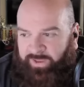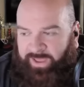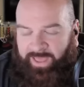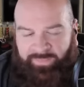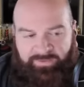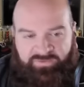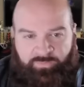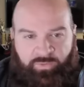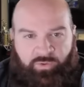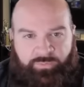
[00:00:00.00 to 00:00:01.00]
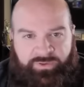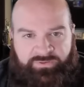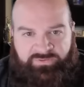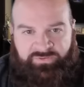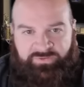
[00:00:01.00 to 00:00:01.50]
At this
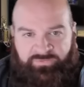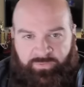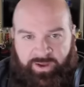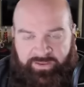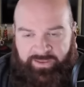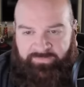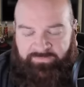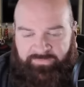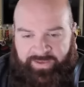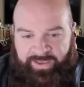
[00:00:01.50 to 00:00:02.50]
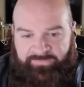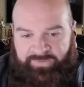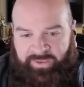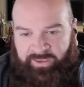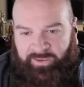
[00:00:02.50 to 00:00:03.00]
moment, she is riding a five
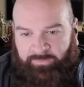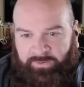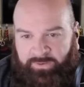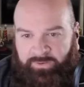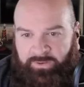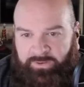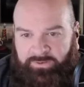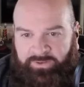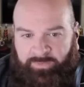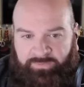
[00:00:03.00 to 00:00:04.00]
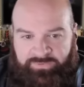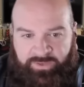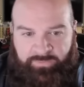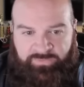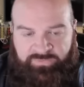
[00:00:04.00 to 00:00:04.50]
game double
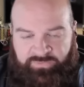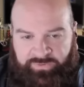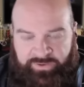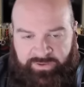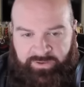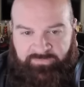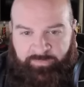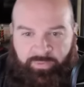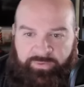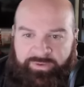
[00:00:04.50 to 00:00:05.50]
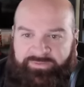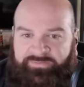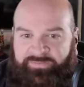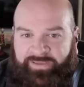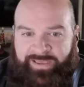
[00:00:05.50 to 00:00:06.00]
double streak of
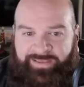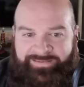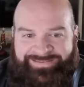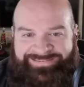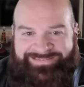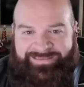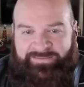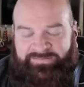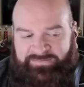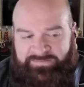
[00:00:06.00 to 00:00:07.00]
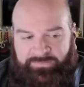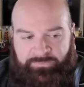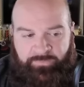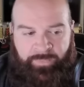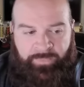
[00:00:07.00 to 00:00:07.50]
points and assists.
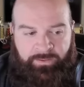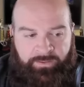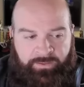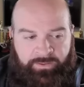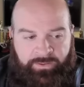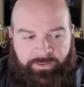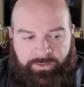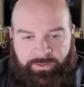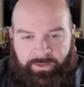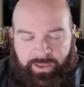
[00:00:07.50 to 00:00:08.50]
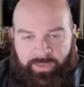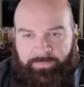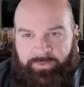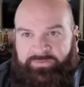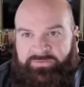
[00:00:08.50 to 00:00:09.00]
I
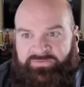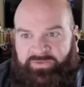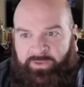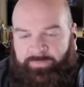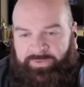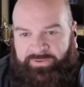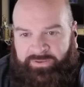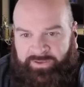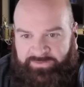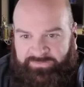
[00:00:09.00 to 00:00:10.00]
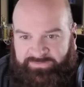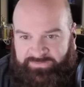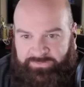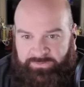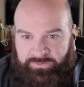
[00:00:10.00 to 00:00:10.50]
bring this up
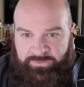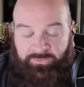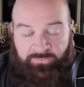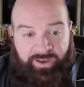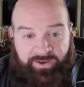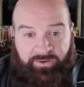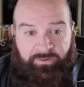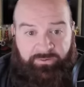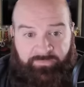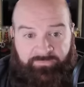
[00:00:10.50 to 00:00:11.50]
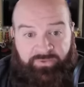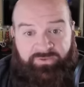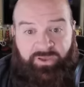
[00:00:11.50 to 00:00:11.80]
because the record for the